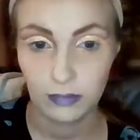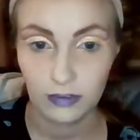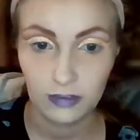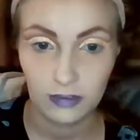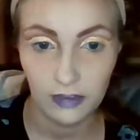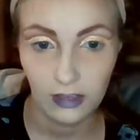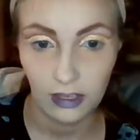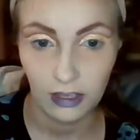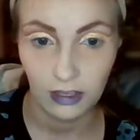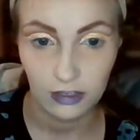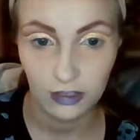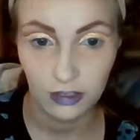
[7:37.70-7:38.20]
I'm
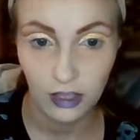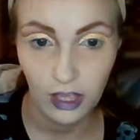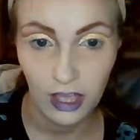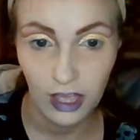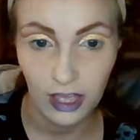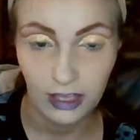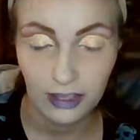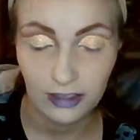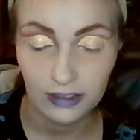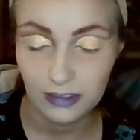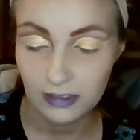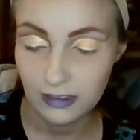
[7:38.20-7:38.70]
telling you
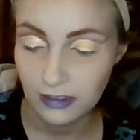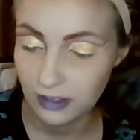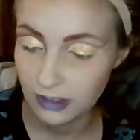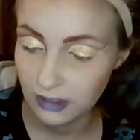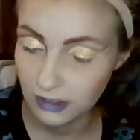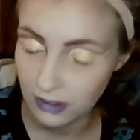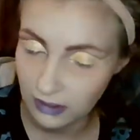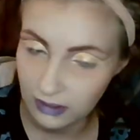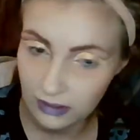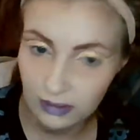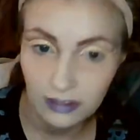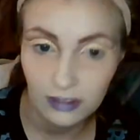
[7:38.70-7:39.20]
guys,
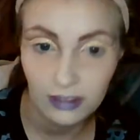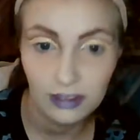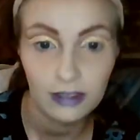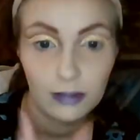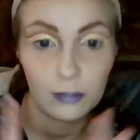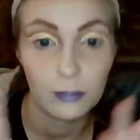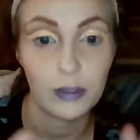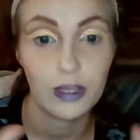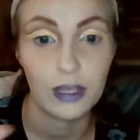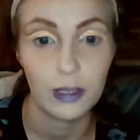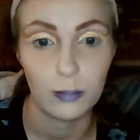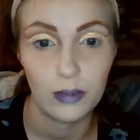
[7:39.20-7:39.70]
this
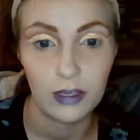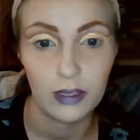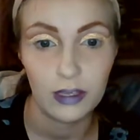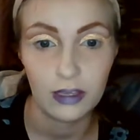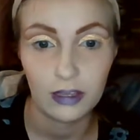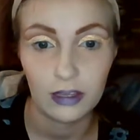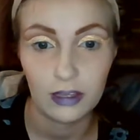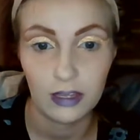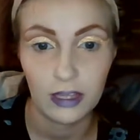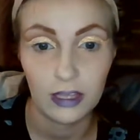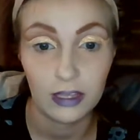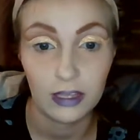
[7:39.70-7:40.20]
pigment,
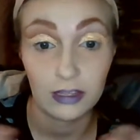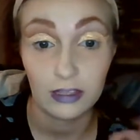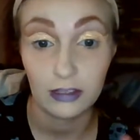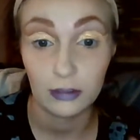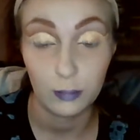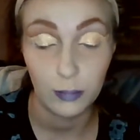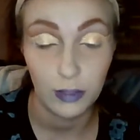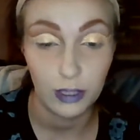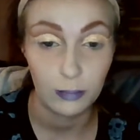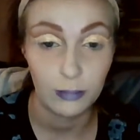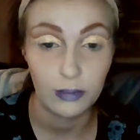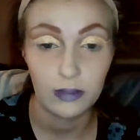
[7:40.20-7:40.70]
like these
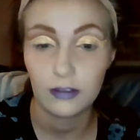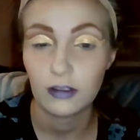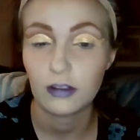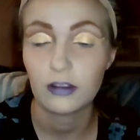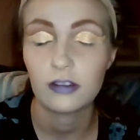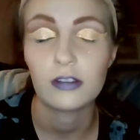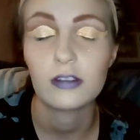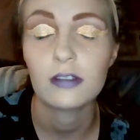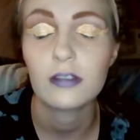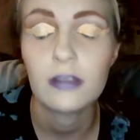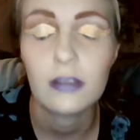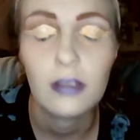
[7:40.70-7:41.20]
pigments are
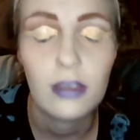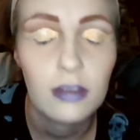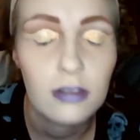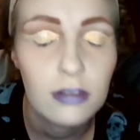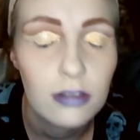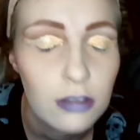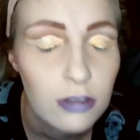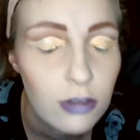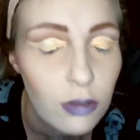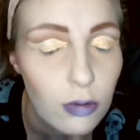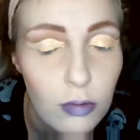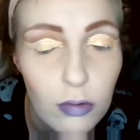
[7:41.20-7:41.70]
just
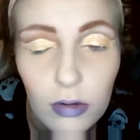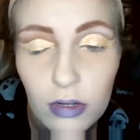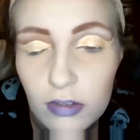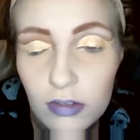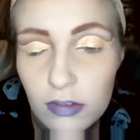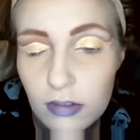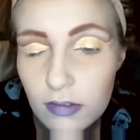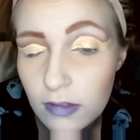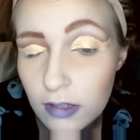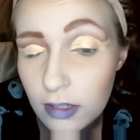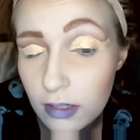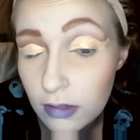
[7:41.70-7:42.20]
so
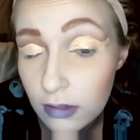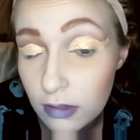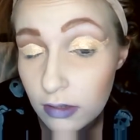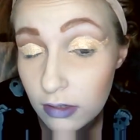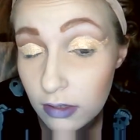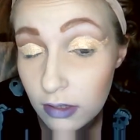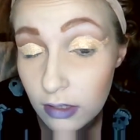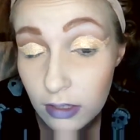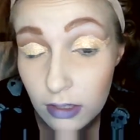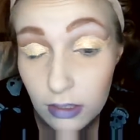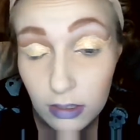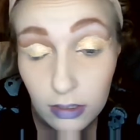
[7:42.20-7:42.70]
gorgeous. Like
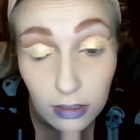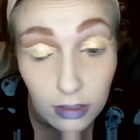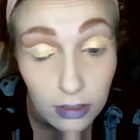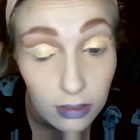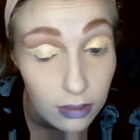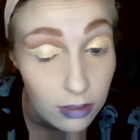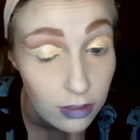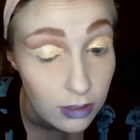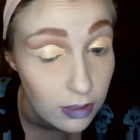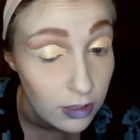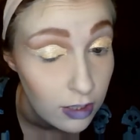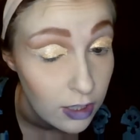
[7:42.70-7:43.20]
look,
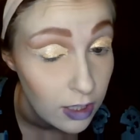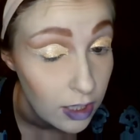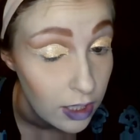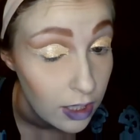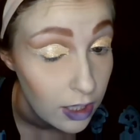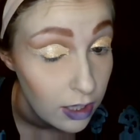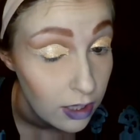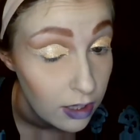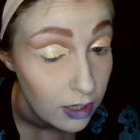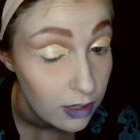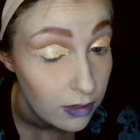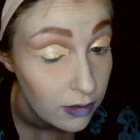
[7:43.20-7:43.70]

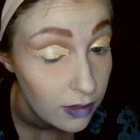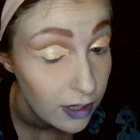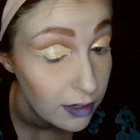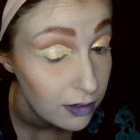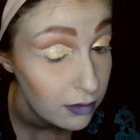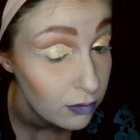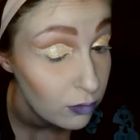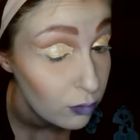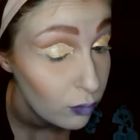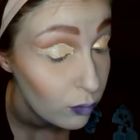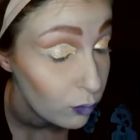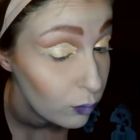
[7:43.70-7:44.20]
and that
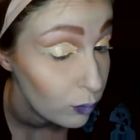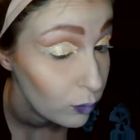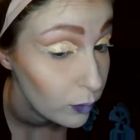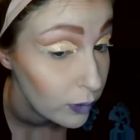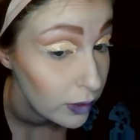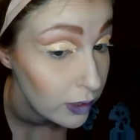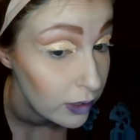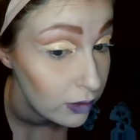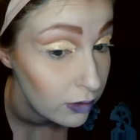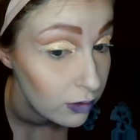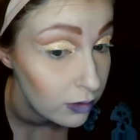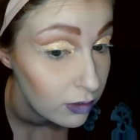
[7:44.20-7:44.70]
is
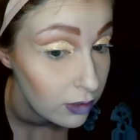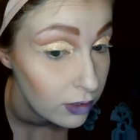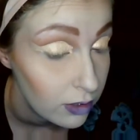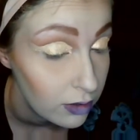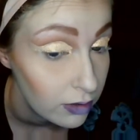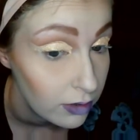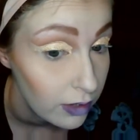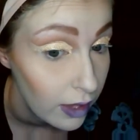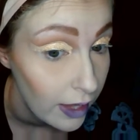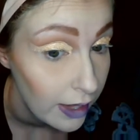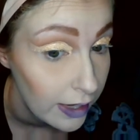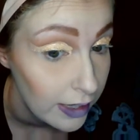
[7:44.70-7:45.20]
real
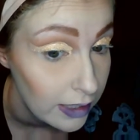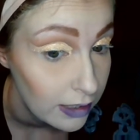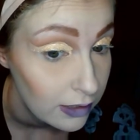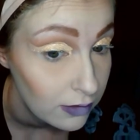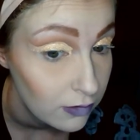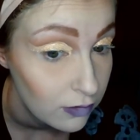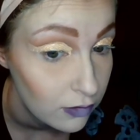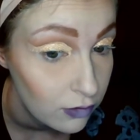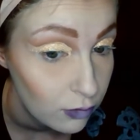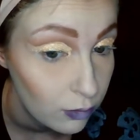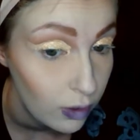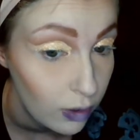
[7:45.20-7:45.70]

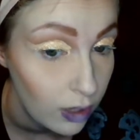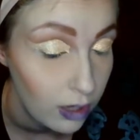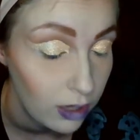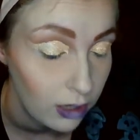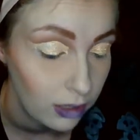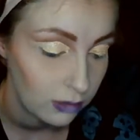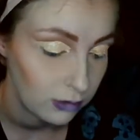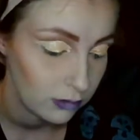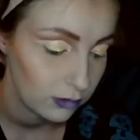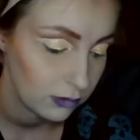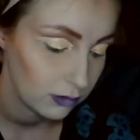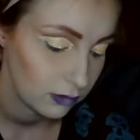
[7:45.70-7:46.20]
light, you
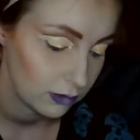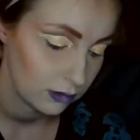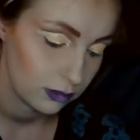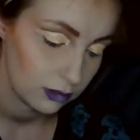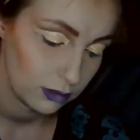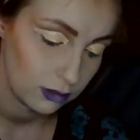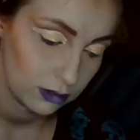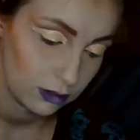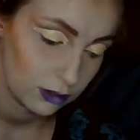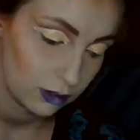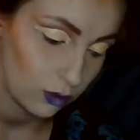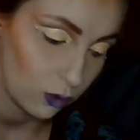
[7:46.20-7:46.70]
guys.
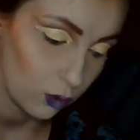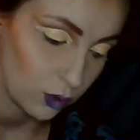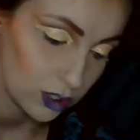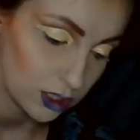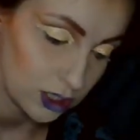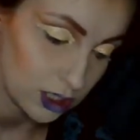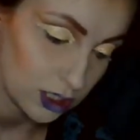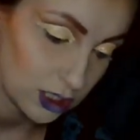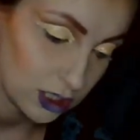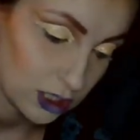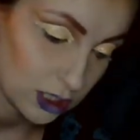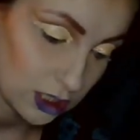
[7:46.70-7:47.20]

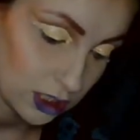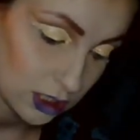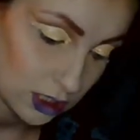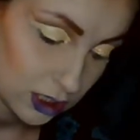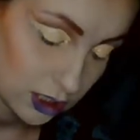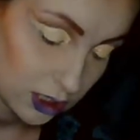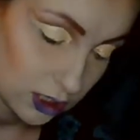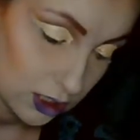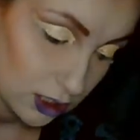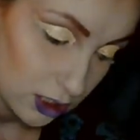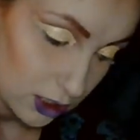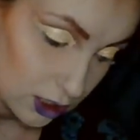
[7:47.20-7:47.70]

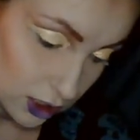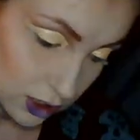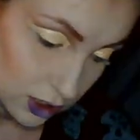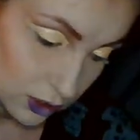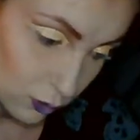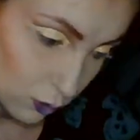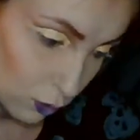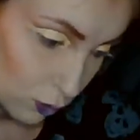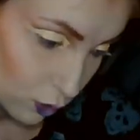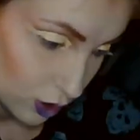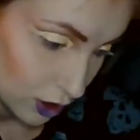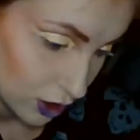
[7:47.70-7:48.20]
Gorgeous, just
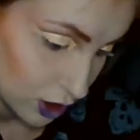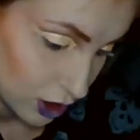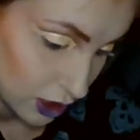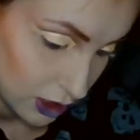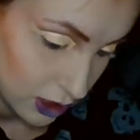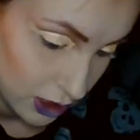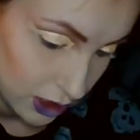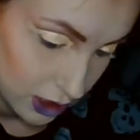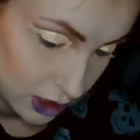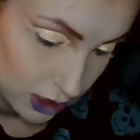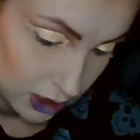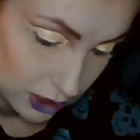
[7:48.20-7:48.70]
so
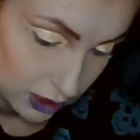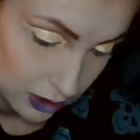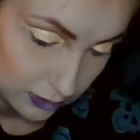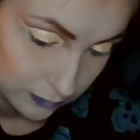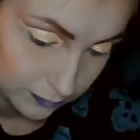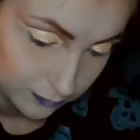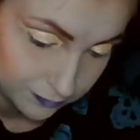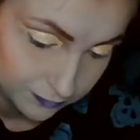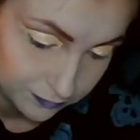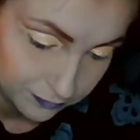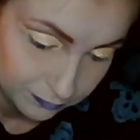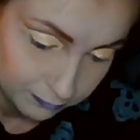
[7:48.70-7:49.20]
gorgeous.
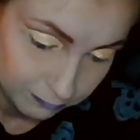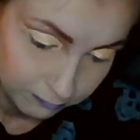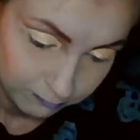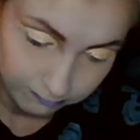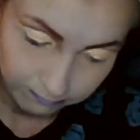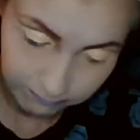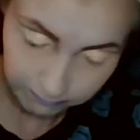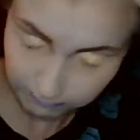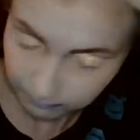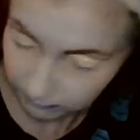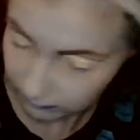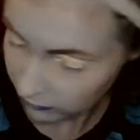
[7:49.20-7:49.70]

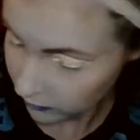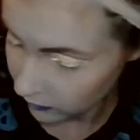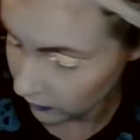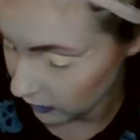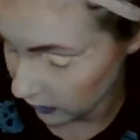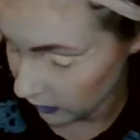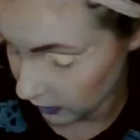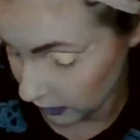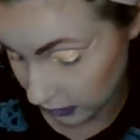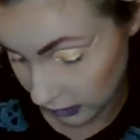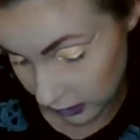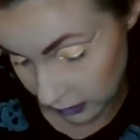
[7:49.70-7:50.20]

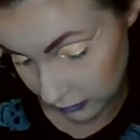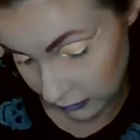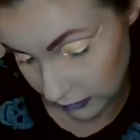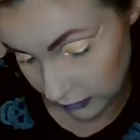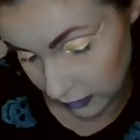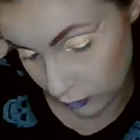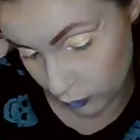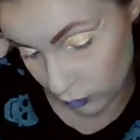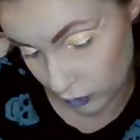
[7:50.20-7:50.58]
Can I say